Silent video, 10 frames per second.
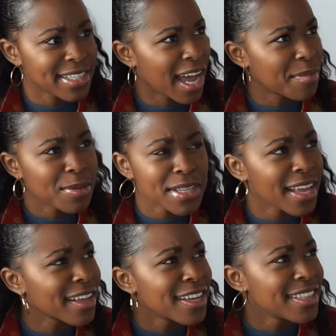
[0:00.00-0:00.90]
the time. I was
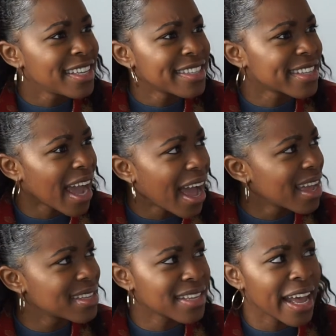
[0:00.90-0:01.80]
like, this
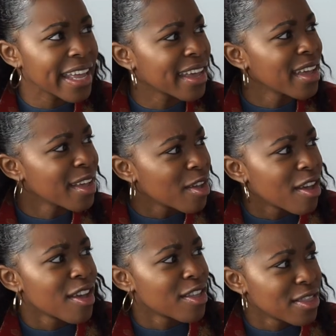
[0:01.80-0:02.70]
guy is like,
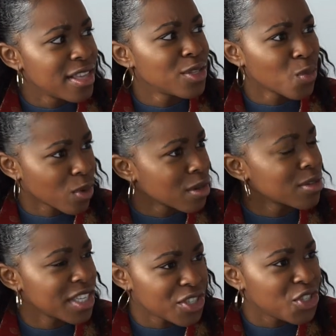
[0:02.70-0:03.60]
this
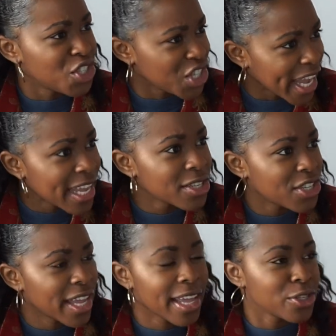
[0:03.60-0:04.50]
world is
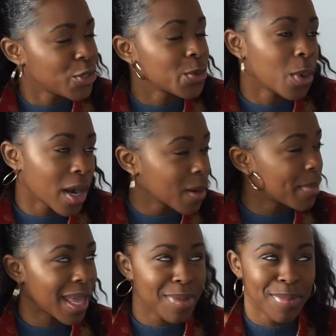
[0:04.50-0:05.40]
changing. And sure,
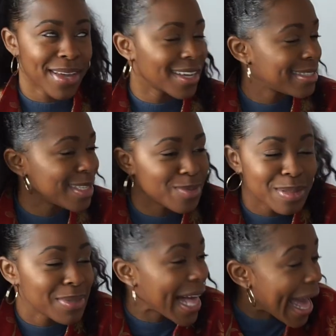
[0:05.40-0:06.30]
maybe because he
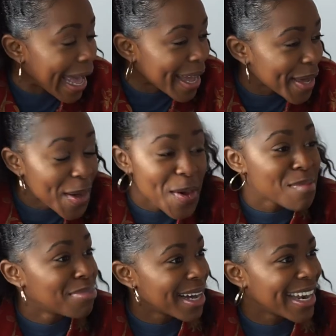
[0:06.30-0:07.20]
was black,
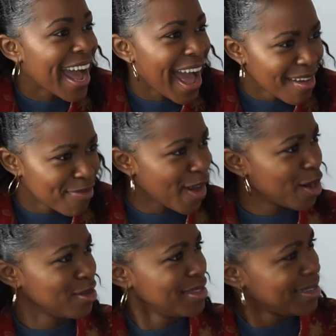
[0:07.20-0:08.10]
but I
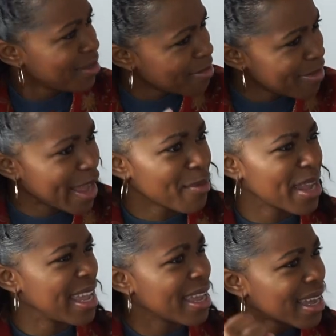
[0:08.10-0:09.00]
felt
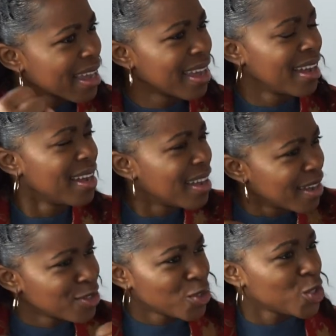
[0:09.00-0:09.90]
very
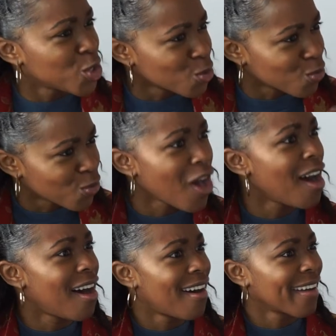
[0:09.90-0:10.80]

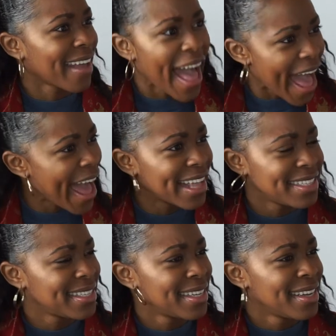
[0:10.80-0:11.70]
strong
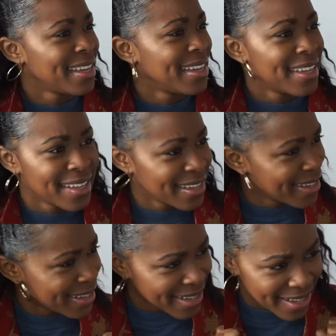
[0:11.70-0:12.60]
at
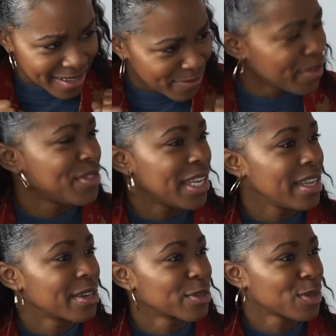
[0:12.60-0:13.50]

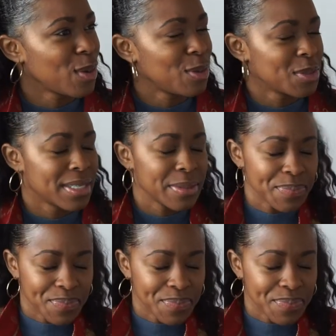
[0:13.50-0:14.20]
15 years old.